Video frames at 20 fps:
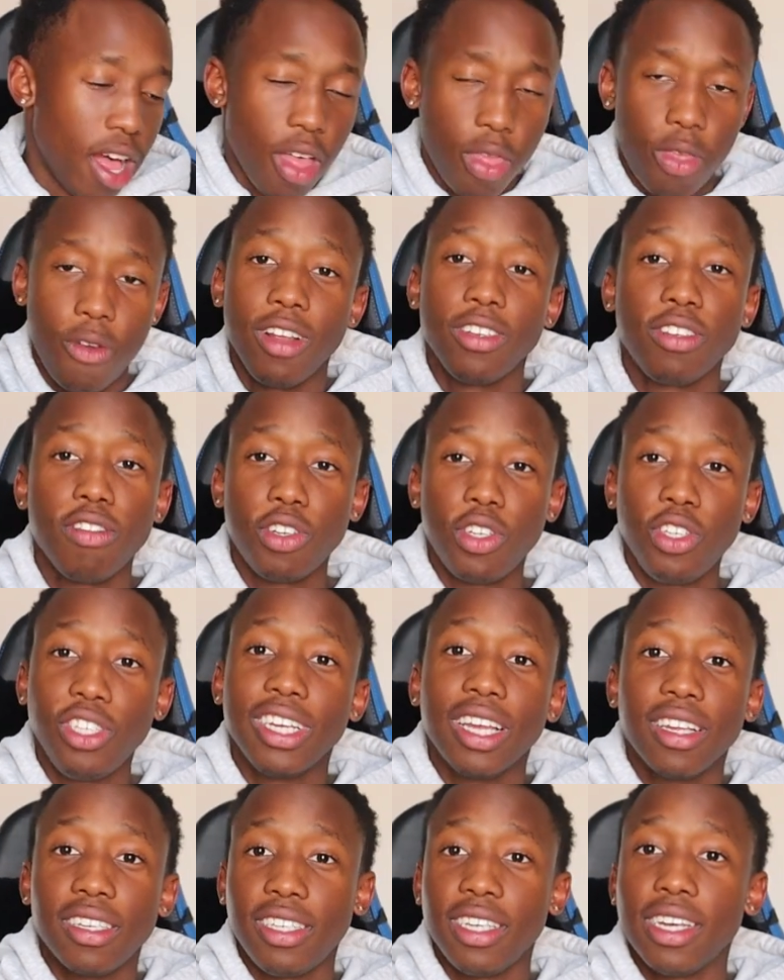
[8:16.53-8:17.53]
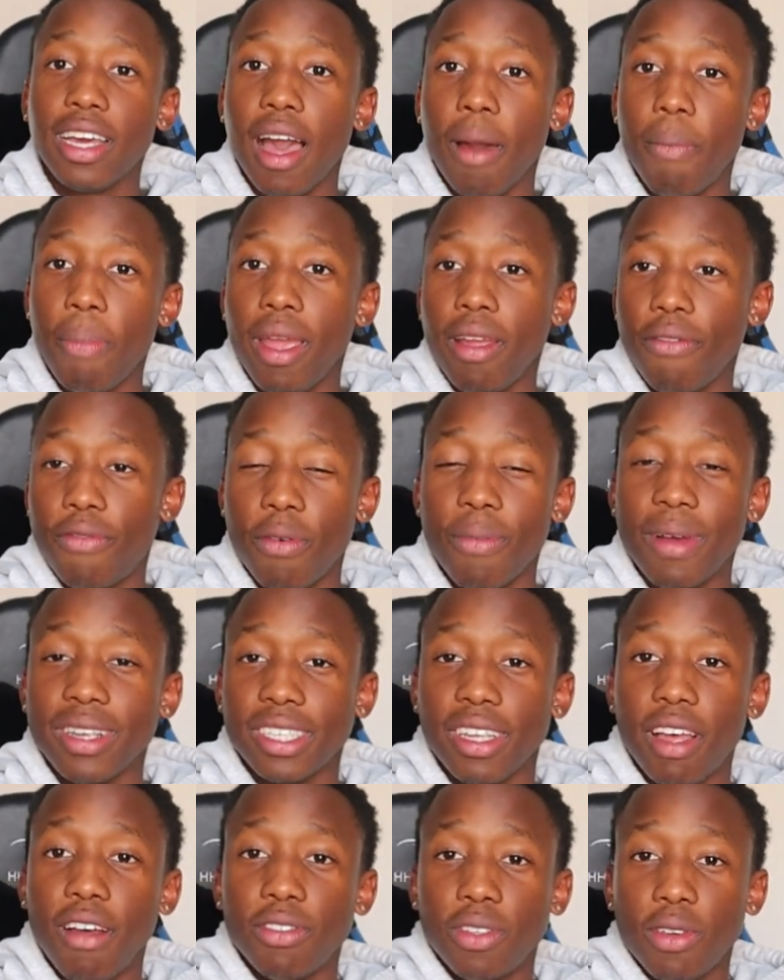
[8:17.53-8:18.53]
The rest of the shoes you guys seeing, I paid for
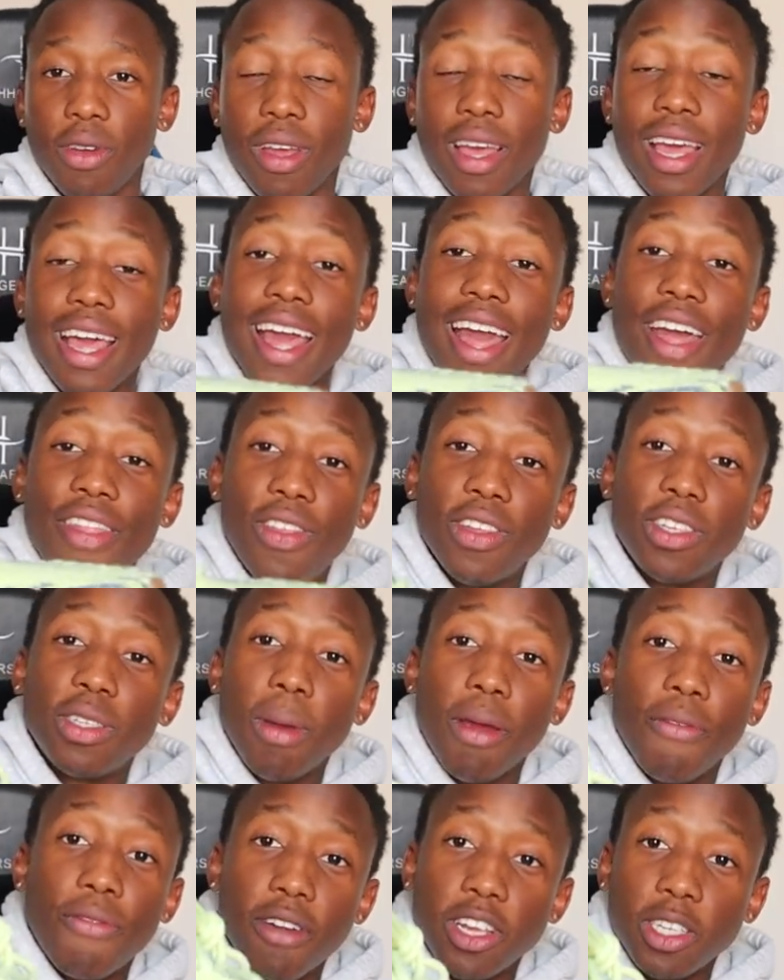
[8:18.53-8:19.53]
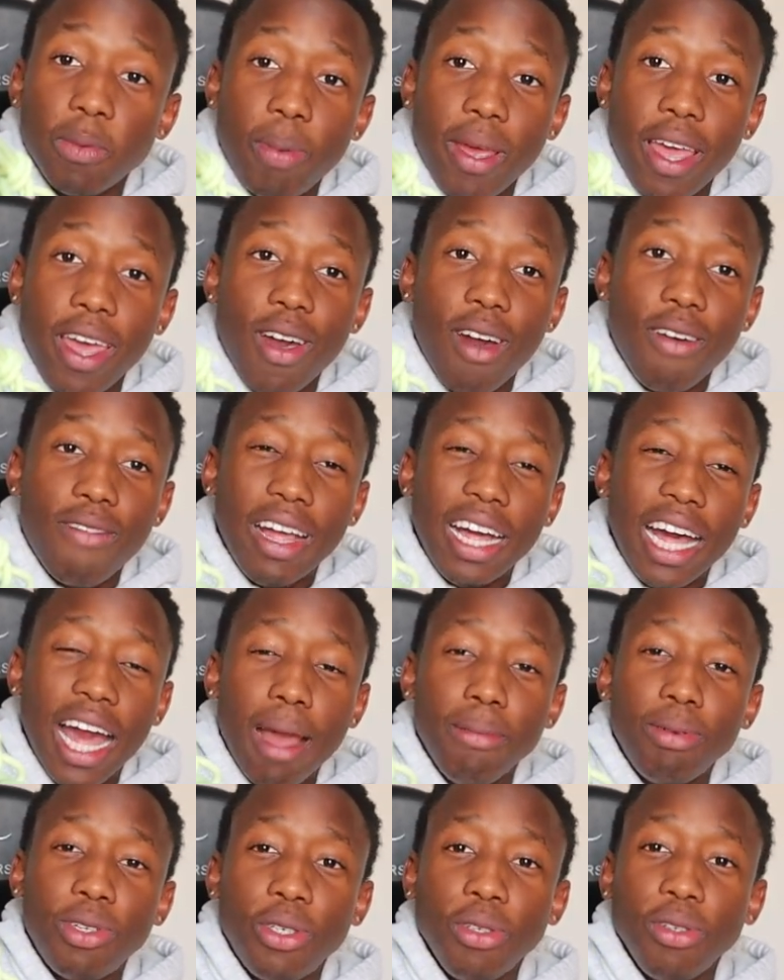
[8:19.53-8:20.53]
myself. So this is my first pair of like
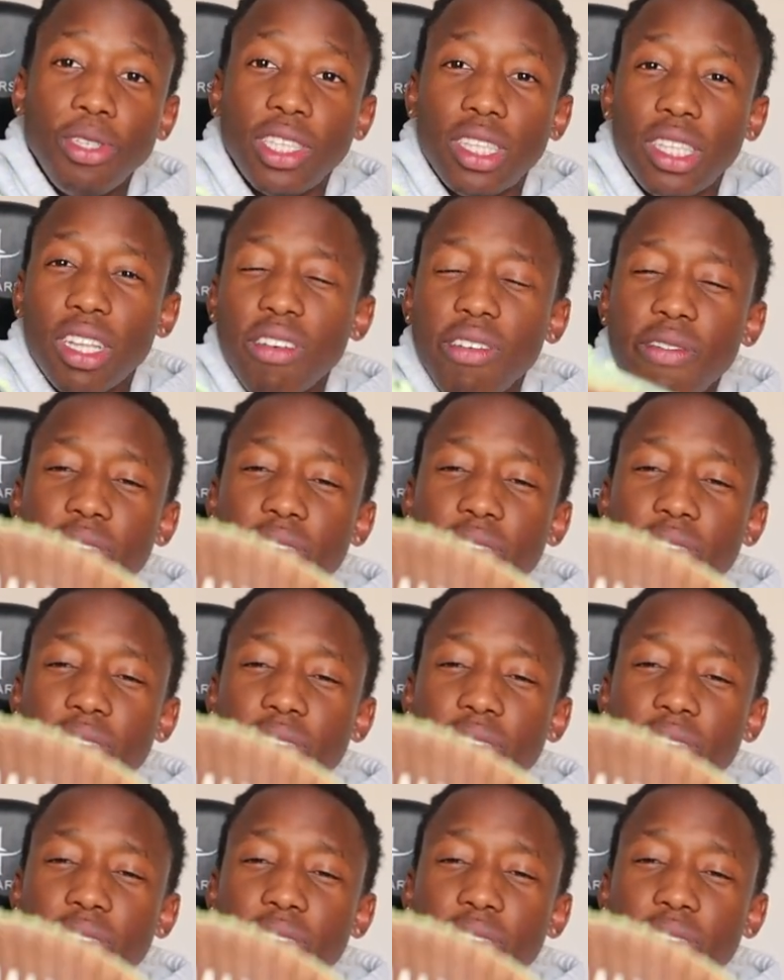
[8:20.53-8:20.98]
hype shoes. They